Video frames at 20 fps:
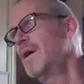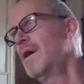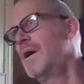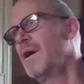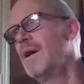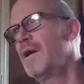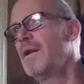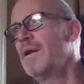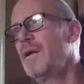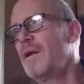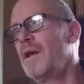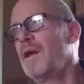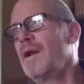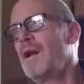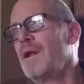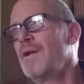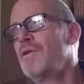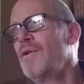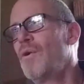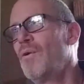
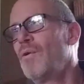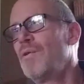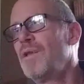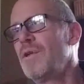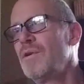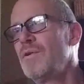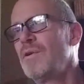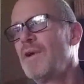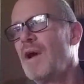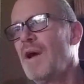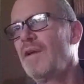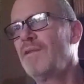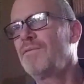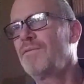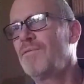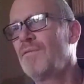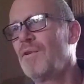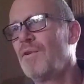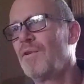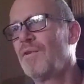I know that you guys
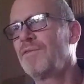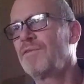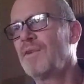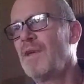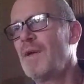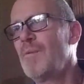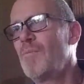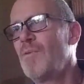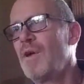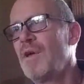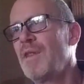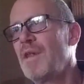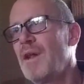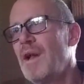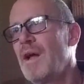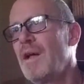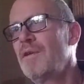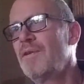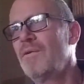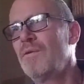feel the same way that
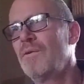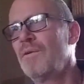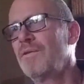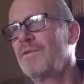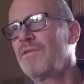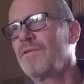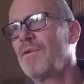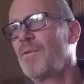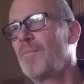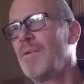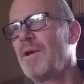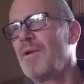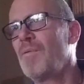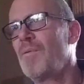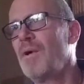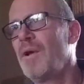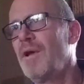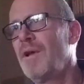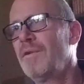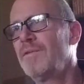I do in so many
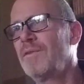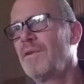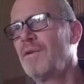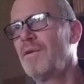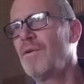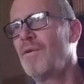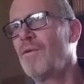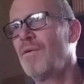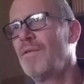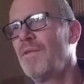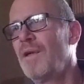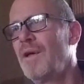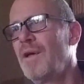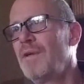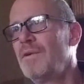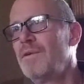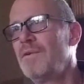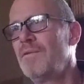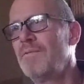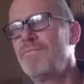ways. I know
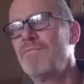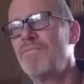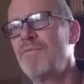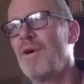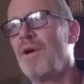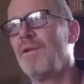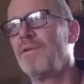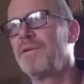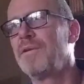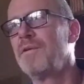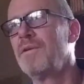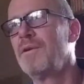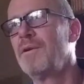that you've felt